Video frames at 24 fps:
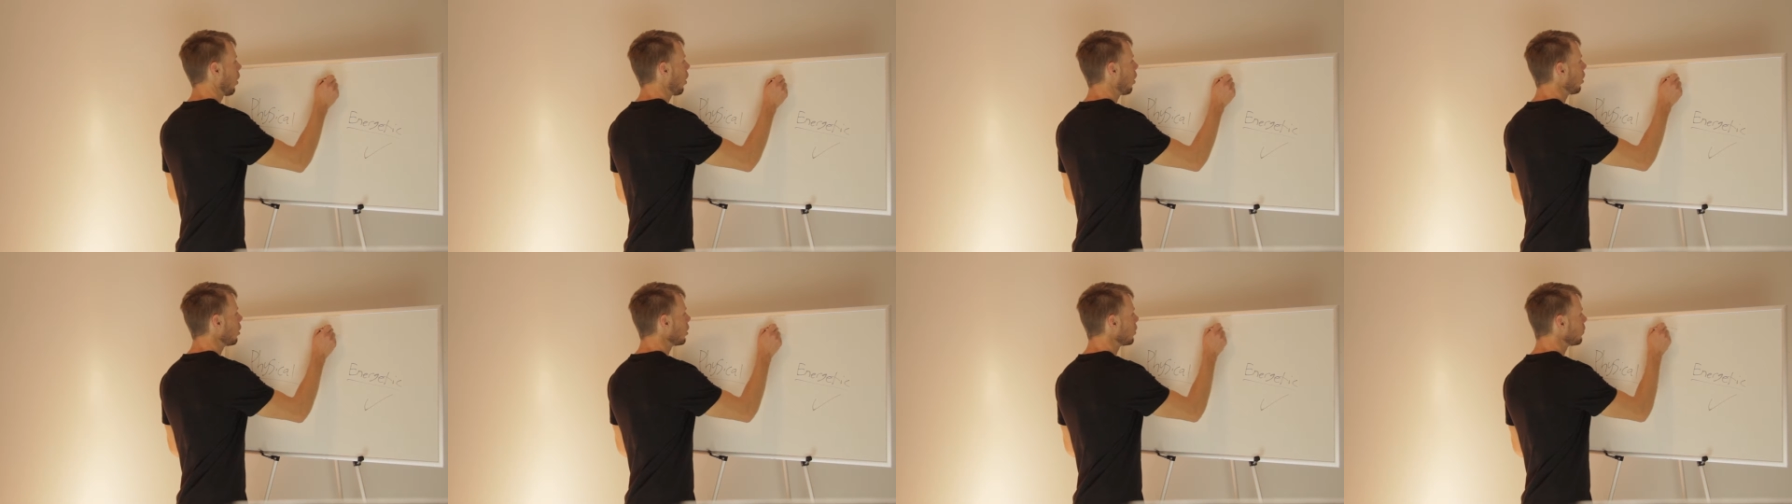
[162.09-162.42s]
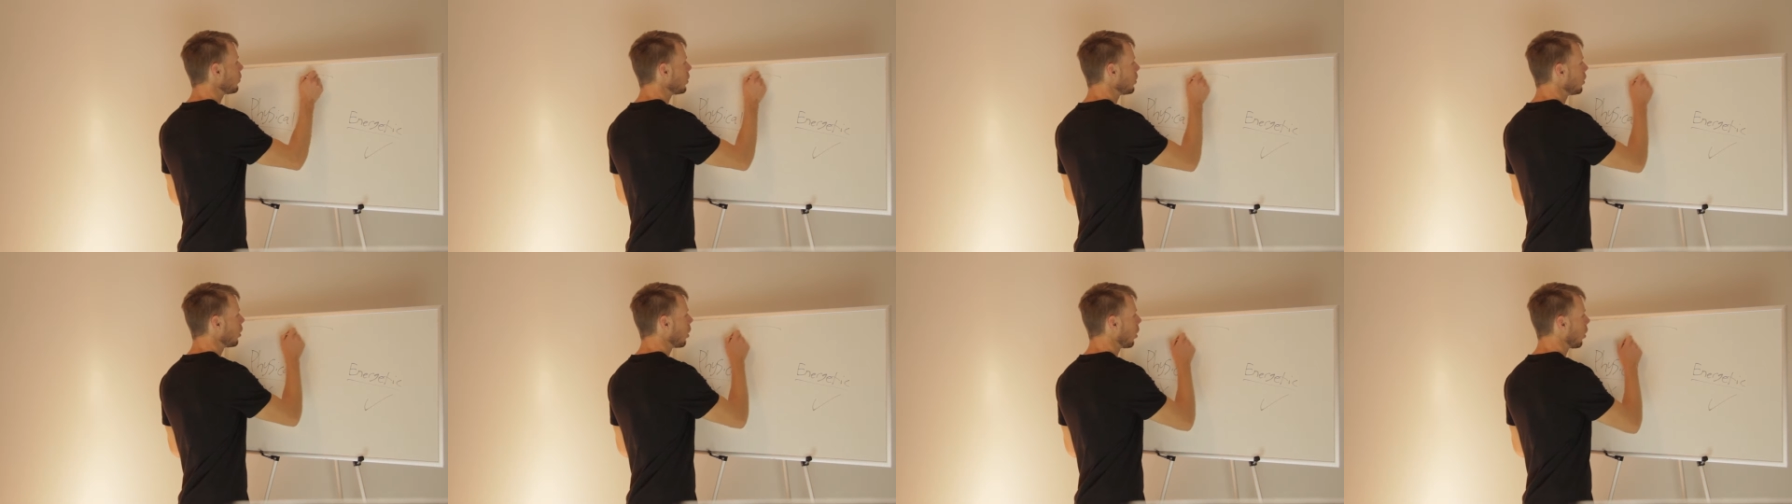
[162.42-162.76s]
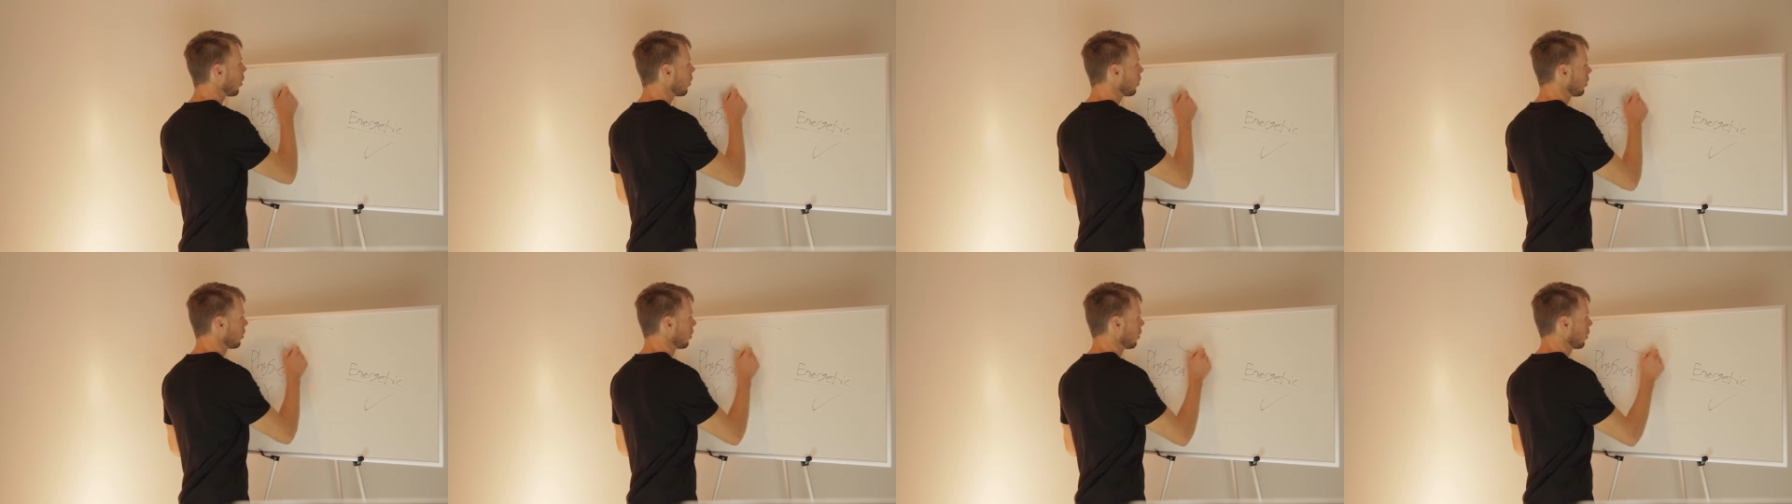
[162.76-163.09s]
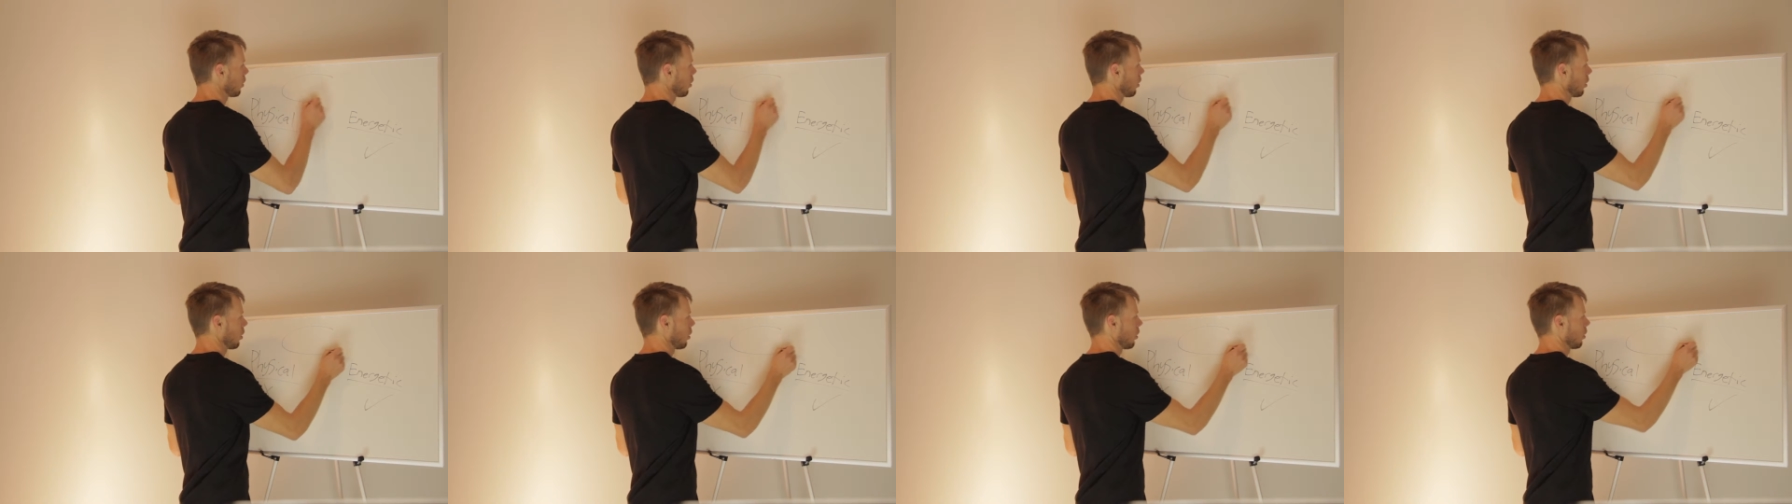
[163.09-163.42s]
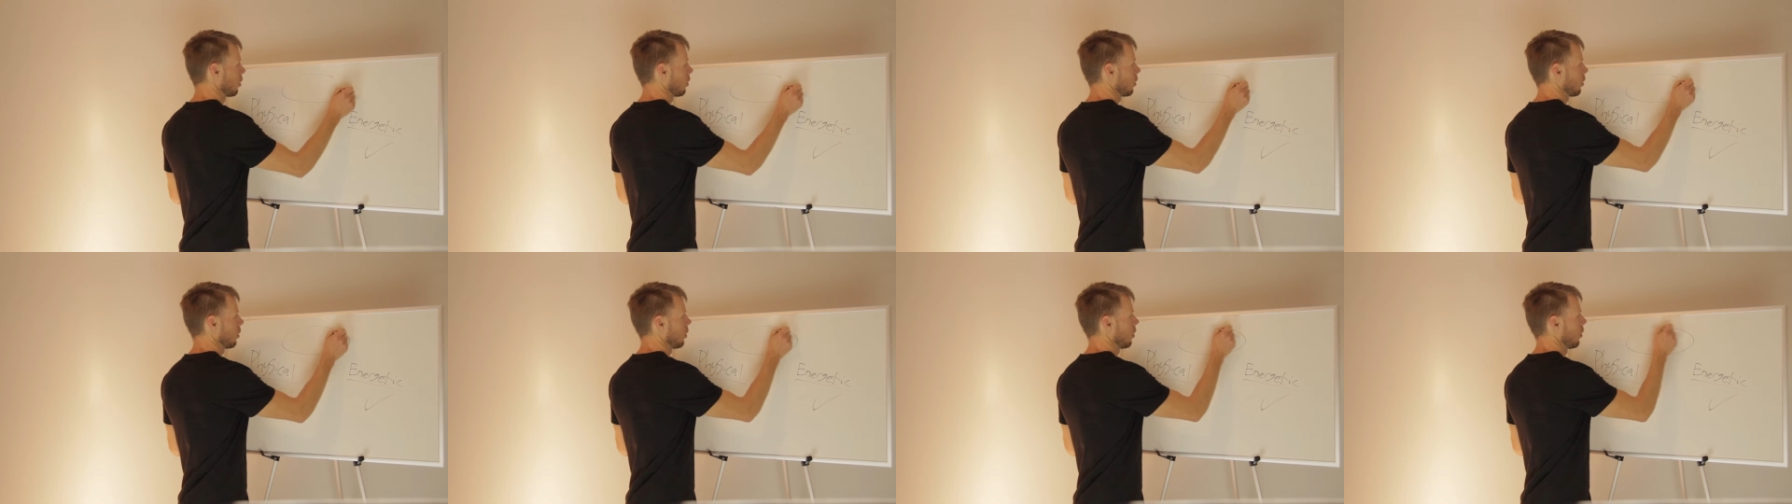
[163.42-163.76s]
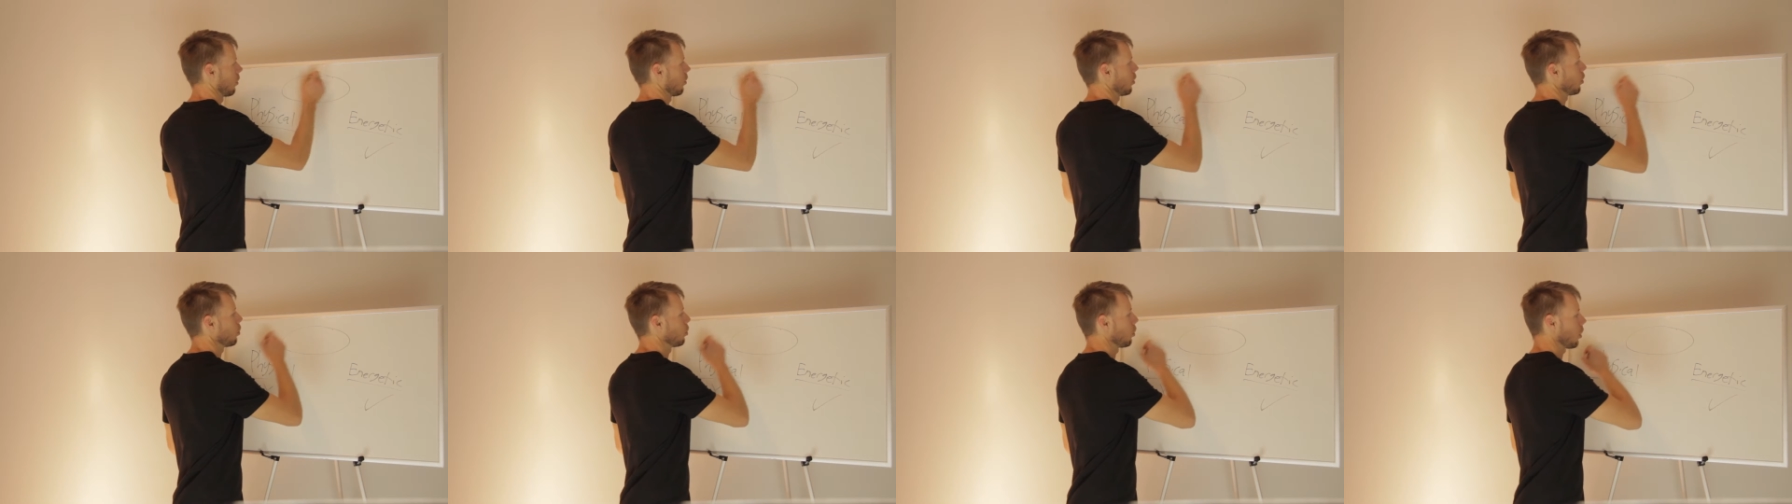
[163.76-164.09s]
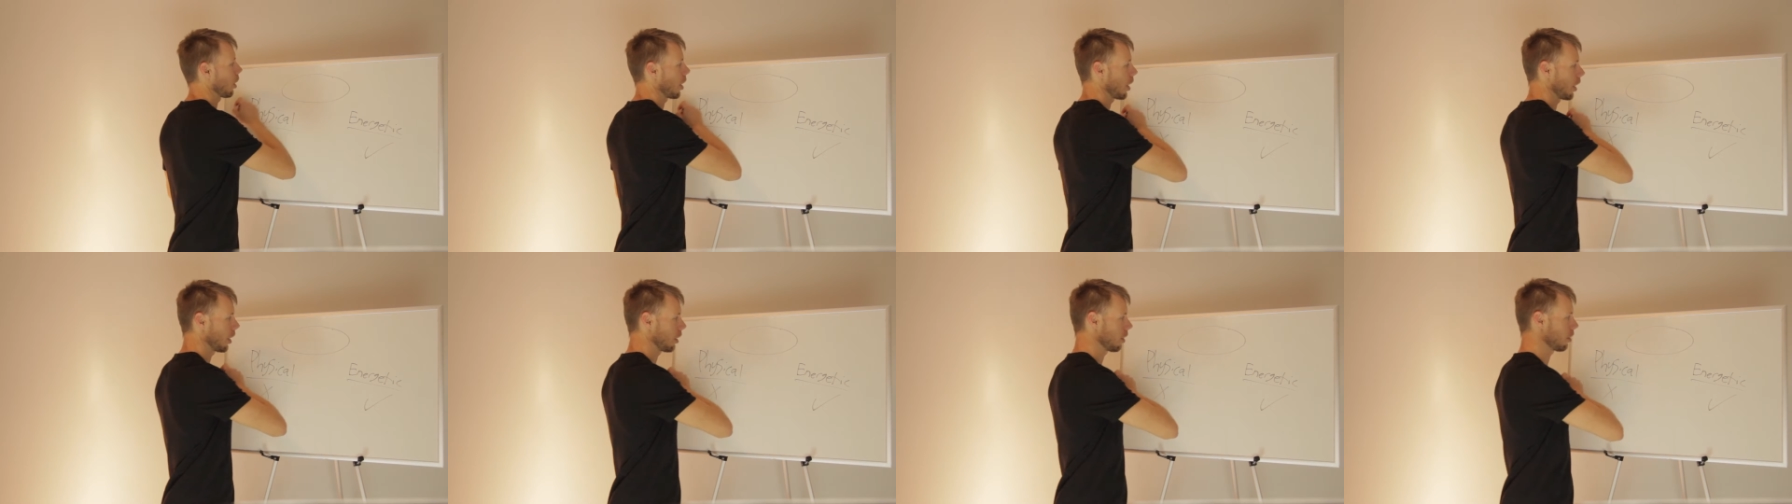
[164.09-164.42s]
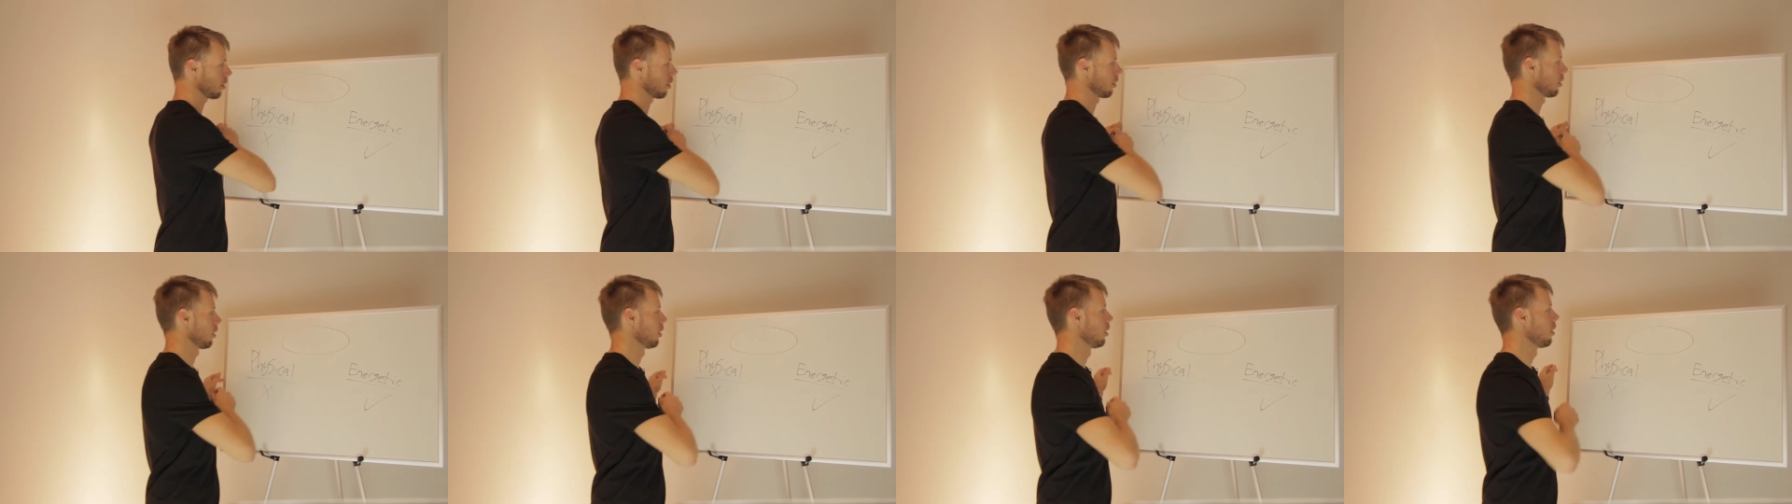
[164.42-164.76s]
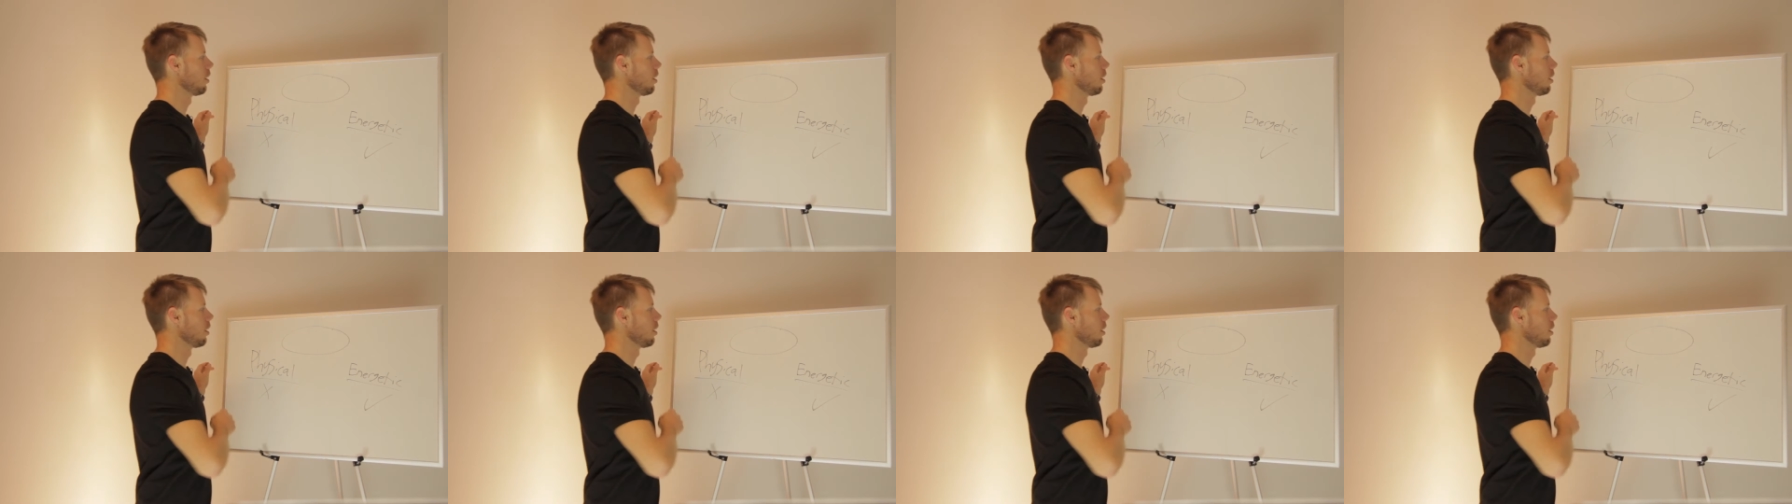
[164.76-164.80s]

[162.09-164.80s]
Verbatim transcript: All of you know the brain,